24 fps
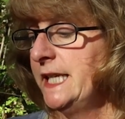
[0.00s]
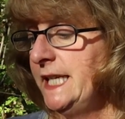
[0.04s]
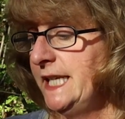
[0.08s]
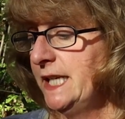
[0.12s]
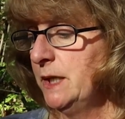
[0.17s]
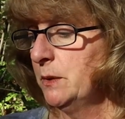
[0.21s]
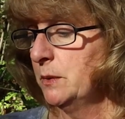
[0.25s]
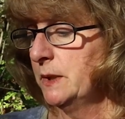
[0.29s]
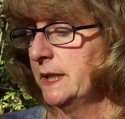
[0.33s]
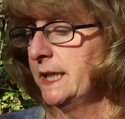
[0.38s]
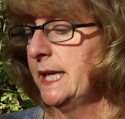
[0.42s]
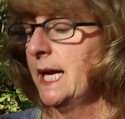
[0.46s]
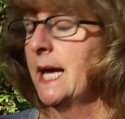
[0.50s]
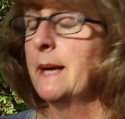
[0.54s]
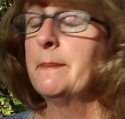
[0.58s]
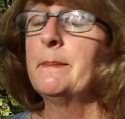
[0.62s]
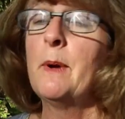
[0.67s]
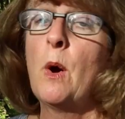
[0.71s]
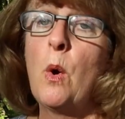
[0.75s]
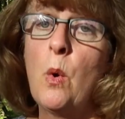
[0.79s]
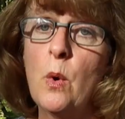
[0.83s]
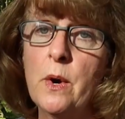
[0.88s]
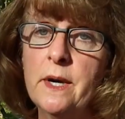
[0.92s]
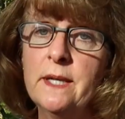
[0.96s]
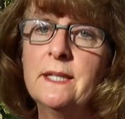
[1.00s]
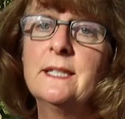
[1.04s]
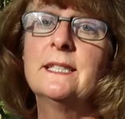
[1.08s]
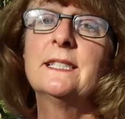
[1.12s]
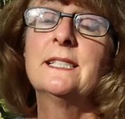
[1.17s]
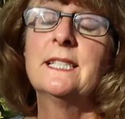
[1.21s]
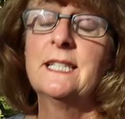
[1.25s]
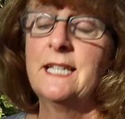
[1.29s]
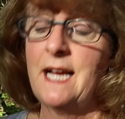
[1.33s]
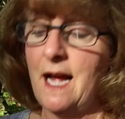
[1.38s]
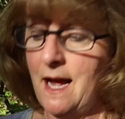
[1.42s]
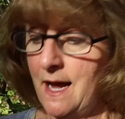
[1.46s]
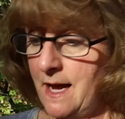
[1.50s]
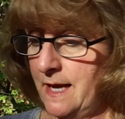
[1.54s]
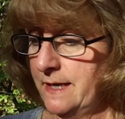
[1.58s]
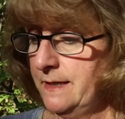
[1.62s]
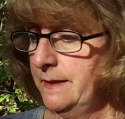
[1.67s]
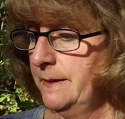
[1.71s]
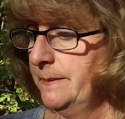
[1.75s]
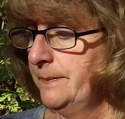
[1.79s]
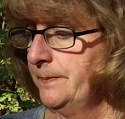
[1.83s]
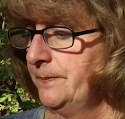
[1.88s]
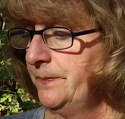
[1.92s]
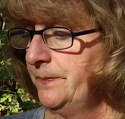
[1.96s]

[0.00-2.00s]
equally abhorrent to God.